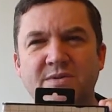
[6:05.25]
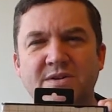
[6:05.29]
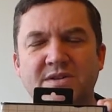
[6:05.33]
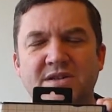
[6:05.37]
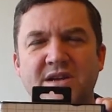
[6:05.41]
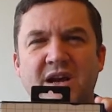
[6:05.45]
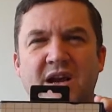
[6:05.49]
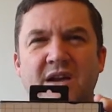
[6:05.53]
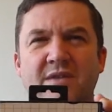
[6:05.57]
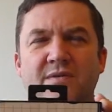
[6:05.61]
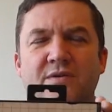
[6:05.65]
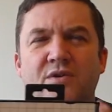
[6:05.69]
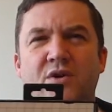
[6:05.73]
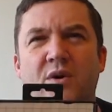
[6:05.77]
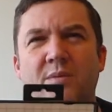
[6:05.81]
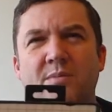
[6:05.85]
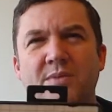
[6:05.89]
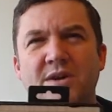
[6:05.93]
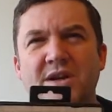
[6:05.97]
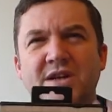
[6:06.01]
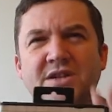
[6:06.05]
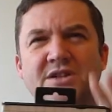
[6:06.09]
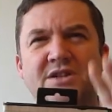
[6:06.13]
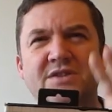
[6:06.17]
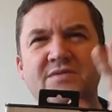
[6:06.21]
It's kind of a
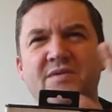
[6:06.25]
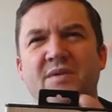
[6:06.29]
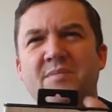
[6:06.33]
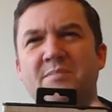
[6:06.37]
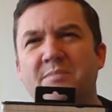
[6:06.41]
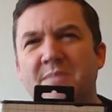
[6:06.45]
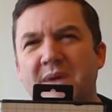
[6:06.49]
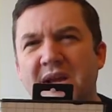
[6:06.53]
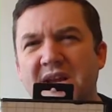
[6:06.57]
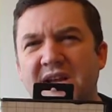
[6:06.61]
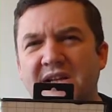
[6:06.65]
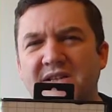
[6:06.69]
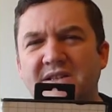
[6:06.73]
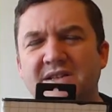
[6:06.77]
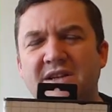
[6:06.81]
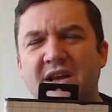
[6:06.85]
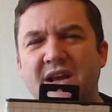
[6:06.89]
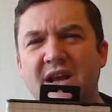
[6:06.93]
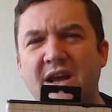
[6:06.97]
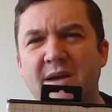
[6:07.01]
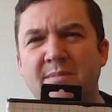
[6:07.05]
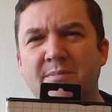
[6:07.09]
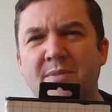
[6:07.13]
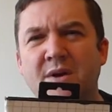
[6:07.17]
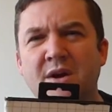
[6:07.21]
combination of a maze
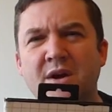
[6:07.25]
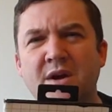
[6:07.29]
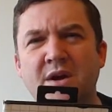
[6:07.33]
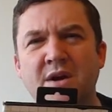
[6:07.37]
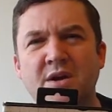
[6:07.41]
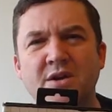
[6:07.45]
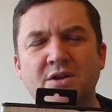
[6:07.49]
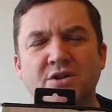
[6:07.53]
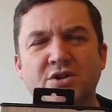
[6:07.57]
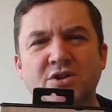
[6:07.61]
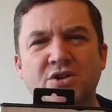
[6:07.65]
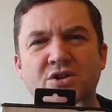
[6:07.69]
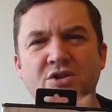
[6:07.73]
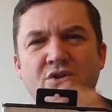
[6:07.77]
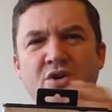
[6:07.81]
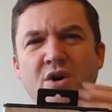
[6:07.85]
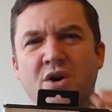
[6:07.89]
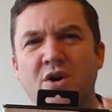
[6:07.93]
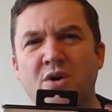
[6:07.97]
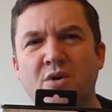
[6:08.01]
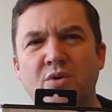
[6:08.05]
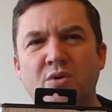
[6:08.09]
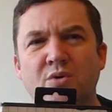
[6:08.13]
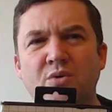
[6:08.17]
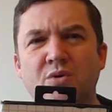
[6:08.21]
game,
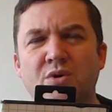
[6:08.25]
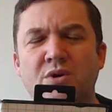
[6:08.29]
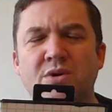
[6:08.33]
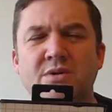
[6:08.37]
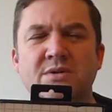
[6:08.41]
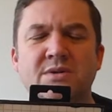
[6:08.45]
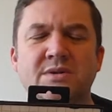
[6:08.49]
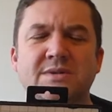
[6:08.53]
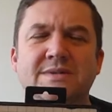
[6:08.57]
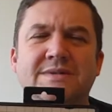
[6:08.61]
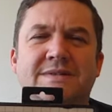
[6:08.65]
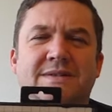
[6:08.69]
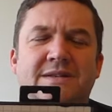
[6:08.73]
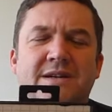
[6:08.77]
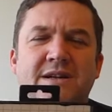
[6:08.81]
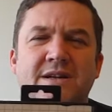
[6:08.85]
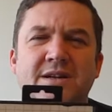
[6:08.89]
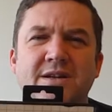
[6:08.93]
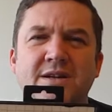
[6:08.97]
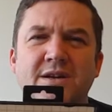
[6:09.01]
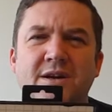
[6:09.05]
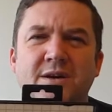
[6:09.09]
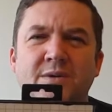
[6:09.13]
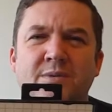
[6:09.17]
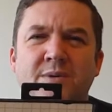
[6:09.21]
stroke, I
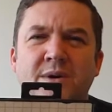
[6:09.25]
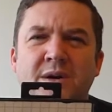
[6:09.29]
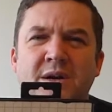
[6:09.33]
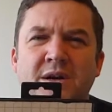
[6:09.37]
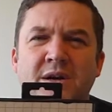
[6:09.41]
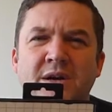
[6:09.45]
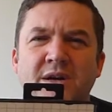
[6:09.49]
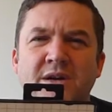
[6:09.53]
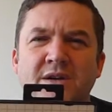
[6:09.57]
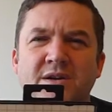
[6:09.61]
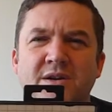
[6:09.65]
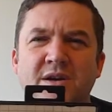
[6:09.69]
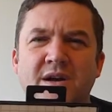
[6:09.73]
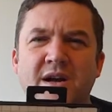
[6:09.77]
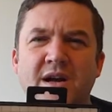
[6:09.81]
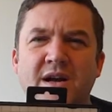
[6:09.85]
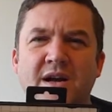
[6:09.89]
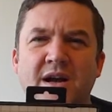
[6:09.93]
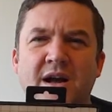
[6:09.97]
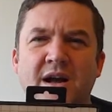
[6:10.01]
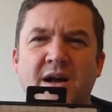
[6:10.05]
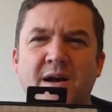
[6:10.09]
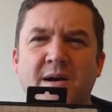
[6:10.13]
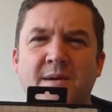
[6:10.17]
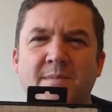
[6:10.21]
don't know.
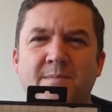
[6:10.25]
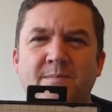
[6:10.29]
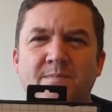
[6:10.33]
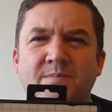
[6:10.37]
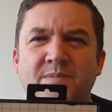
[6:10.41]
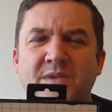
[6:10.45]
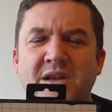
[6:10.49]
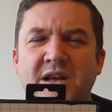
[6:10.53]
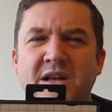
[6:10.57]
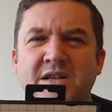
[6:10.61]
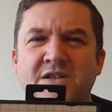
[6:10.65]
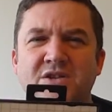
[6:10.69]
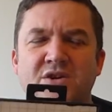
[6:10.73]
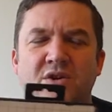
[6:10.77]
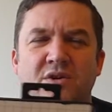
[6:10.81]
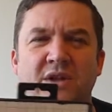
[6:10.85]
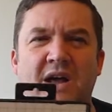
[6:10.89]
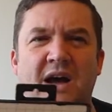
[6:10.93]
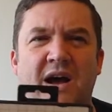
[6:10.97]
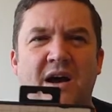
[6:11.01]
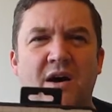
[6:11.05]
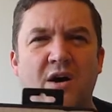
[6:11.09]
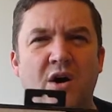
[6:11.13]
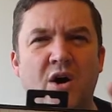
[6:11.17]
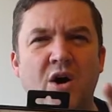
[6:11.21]
It's got
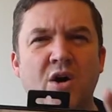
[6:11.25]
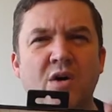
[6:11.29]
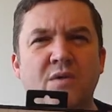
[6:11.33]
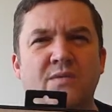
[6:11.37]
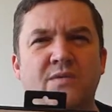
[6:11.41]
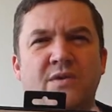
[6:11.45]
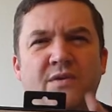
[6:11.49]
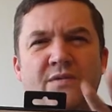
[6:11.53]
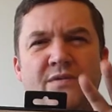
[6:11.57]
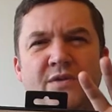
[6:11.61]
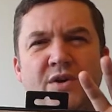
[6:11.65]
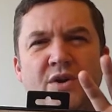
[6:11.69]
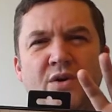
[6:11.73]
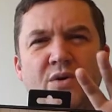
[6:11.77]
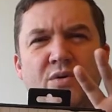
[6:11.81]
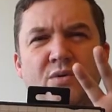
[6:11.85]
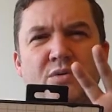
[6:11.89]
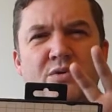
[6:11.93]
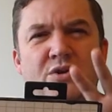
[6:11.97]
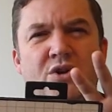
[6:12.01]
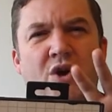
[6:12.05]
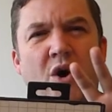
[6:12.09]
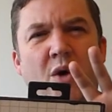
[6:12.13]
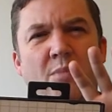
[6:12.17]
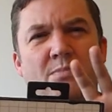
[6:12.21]
that overview,
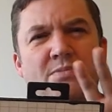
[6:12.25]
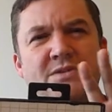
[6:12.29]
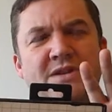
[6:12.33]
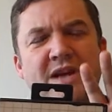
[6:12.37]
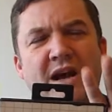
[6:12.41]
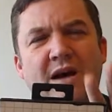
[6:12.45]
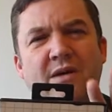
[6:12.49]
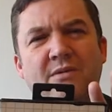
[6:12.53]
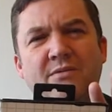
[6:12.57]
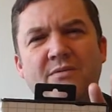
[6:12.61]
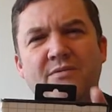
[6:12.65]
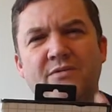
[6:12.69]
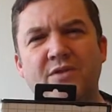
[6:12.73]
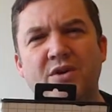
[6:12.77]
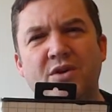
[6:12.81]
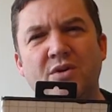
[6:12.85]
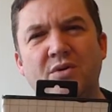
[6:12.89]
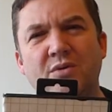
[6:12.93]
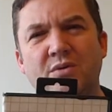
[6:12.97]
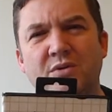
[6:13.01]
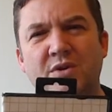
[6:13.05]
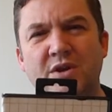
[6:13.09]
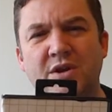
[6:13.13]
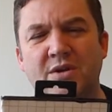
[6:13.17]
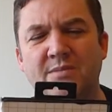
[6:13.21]
top-down
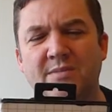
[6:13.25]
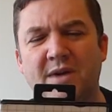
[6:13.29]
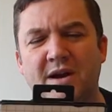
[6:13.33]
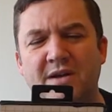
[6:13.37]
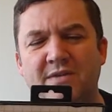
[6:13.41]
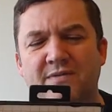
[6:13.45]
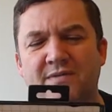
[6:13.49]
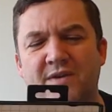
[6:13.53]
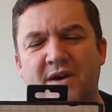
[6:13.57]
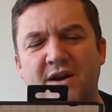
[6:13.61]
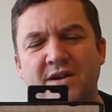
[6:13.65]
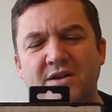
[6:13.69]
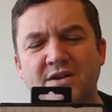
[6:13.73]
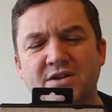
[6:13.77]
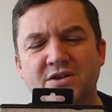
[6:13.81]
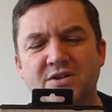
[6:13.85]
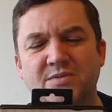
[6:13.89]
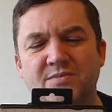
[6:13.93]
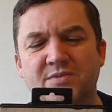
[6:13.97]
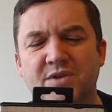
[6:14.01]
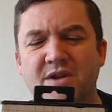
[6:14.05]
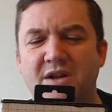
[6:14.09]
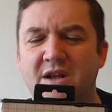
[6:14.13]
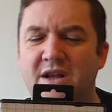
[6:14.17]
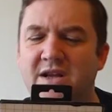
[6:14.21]
view that you might find in
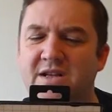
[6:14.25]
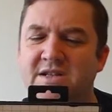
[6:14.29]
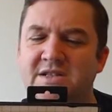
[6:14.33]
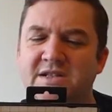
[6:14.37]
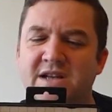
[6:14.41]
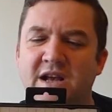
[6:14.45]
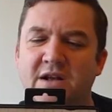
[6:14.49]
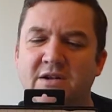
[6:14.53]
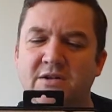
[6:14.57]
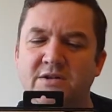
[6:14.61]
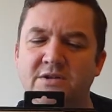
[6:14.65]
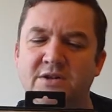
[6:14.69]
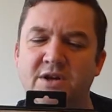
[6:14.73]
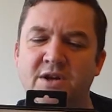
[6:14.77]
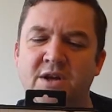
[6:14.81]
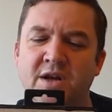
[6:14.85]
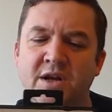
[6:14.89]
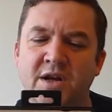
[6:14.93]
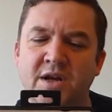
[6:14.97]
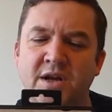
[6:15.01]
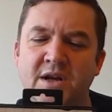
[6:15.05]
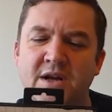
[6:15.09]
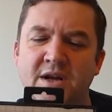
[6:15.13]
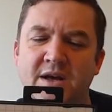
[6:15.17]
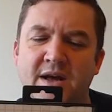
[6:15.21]
something like Zelda,
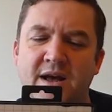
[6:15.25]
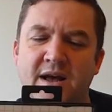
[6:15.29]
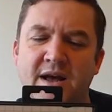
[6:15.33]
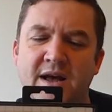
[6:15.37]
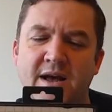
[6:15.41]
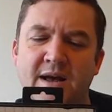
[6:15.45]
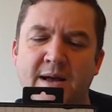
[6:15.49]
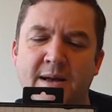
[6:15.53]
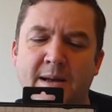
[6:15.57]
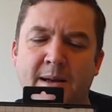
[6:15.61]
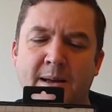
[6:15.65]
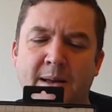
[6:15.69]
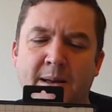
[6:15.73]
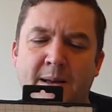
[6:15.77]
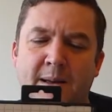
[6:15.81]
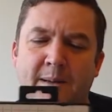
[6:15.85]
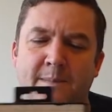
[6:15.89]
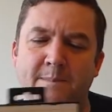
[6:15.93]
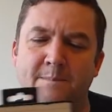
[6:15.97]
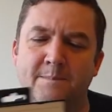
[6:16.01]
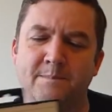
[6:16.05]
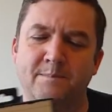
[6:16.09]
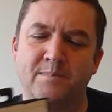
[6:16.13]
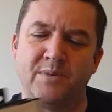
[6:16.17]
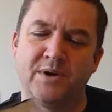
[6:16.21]

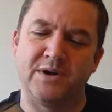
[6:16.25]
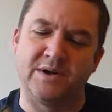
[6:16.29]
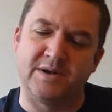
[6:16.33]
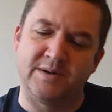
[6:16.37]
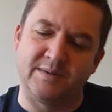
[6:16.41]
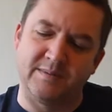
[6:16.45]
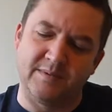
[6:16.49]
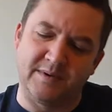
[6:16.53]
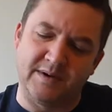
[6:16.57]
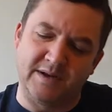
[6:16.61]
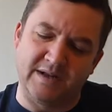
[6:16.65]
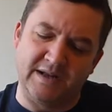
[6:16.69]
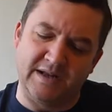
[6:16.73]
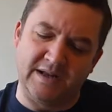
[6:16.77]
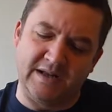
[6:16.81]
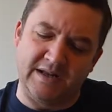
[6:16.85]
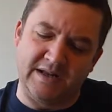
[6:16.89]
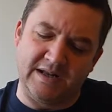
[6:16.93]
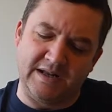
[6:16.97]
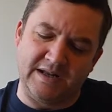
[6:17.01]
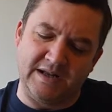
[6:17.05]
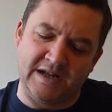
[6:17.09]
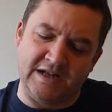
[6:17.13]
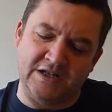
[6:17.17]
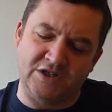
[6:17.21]
but
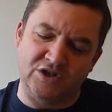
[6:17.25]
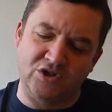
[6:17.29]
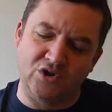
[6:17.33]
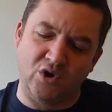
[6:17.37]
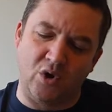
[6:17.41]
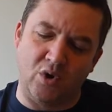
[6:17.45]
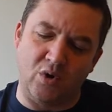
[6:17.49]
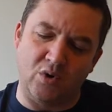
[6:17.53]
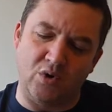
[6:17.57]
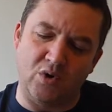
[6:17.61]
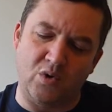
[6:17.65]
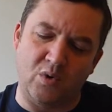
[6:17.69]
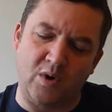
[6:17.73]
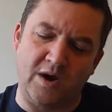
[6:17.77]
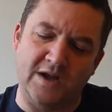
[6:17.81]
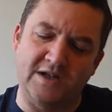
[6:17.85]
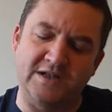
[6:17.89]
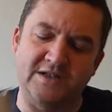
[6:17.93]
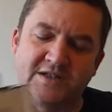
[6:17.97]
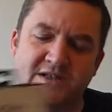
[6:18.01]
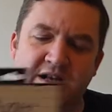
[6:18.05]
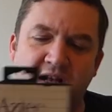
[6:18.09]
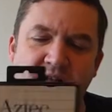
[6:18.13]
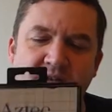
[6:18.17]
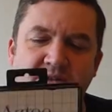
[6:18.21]
it's not quite
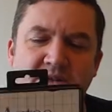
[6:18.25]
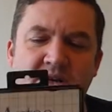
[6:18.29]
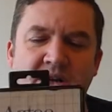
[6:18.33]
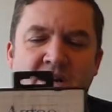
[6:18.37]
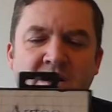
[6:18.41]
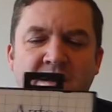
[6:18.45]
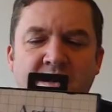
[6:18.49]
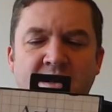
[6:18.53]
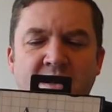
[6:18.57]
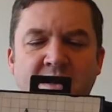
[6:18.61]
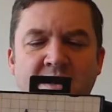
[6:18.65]
Zelda.